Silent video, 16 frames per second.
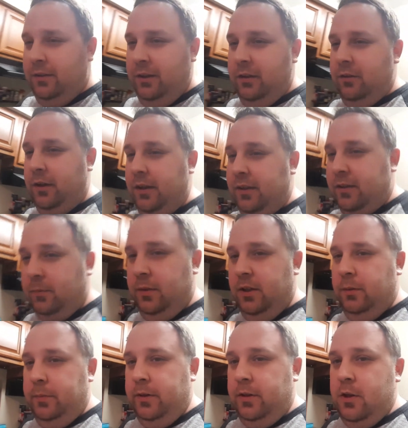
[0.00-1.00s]
tenderized them a
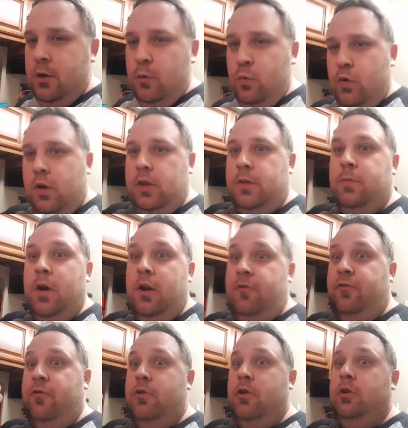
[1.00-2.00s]
little bit with my
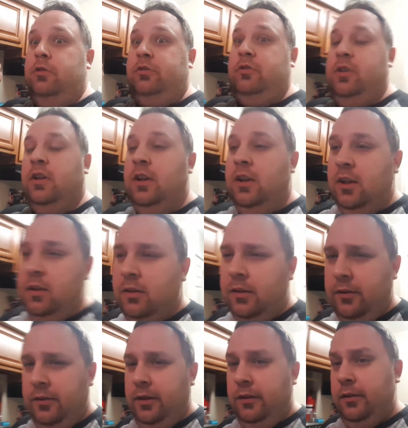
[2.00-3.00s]
fist,
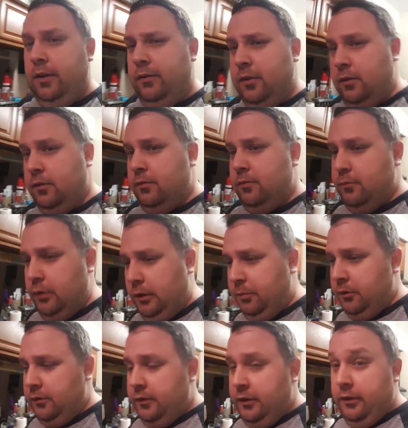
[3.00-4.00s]
because I don't have a
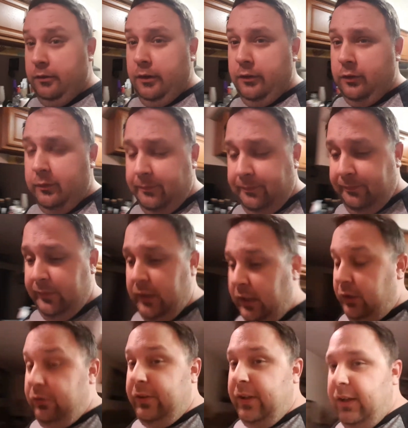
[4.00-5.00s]
proper tenderizer
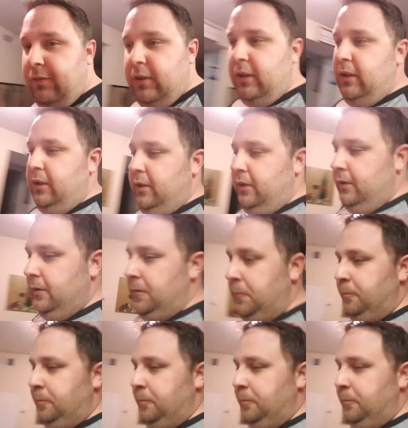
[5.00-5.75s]
I used to have a uh,